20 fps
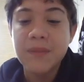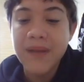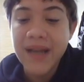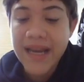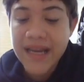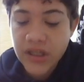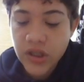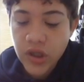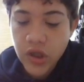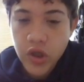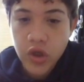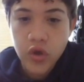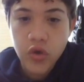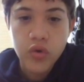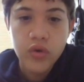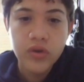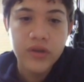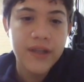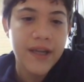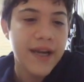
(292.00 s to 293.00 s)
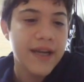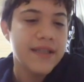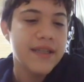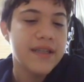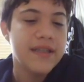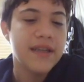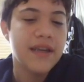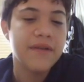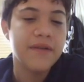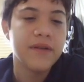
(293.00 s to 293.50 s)
plays rook takes
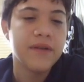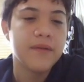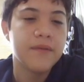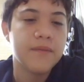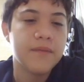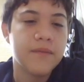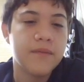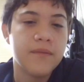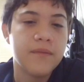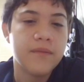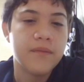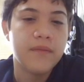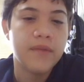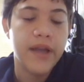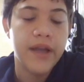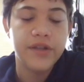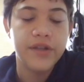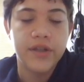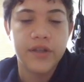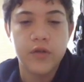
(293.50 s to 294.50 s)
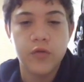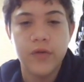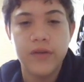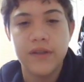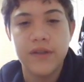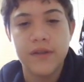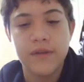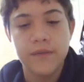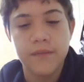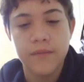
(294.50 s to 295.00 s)
e7 and just
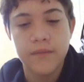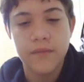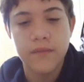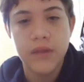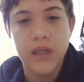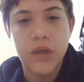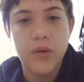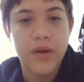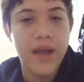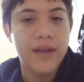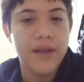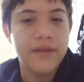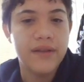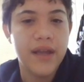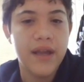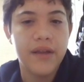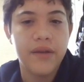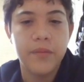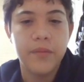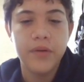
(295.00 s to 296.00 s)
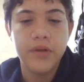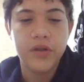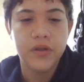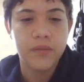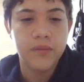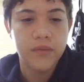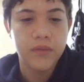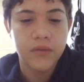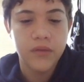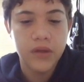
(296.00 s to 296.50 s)
wins. You can't take the
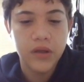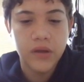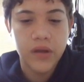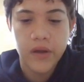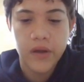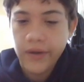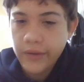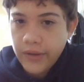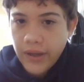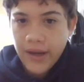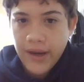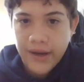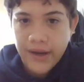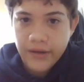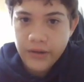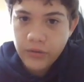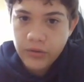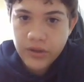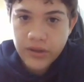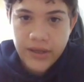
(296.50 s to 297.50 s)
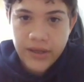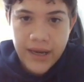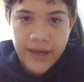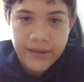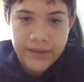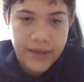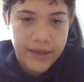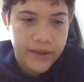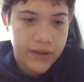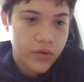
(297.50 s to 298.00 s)
bishop. You just
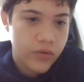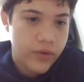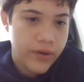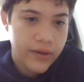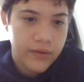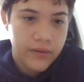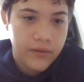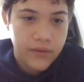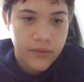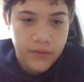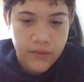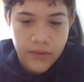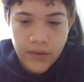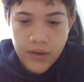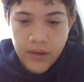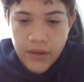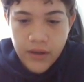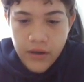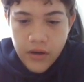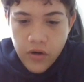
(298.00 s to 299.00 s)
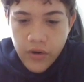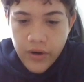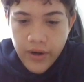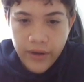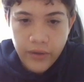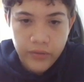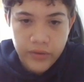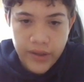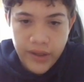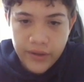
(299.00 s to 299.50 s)
can't take the queen.
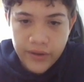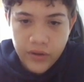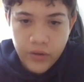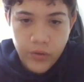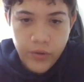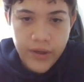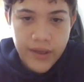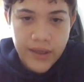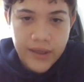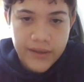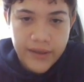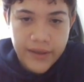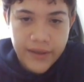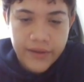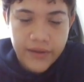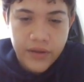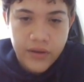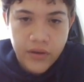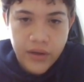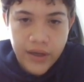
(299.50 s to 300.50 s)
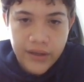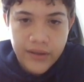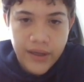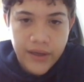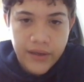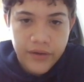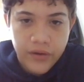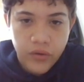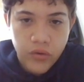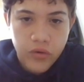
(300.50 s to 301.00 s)
Okay, you take the queen, I
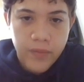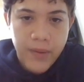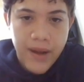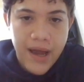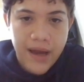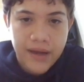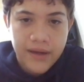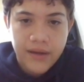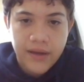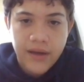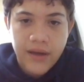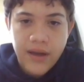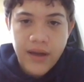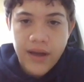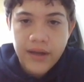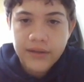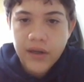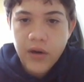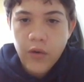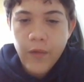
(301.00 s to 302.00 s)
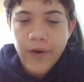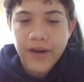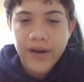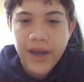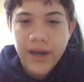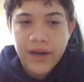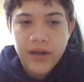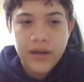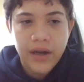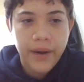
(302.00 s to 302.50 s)
take the rook back, and I win.
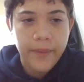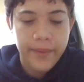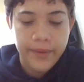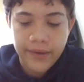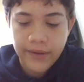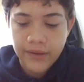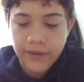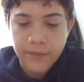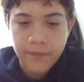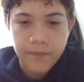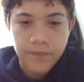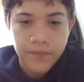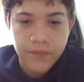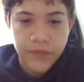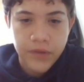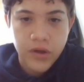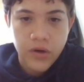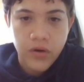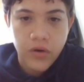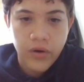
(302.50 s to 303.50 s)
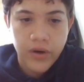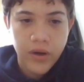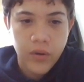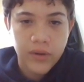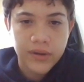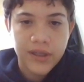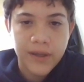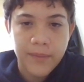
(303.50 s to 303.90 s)
I pin. Okay, what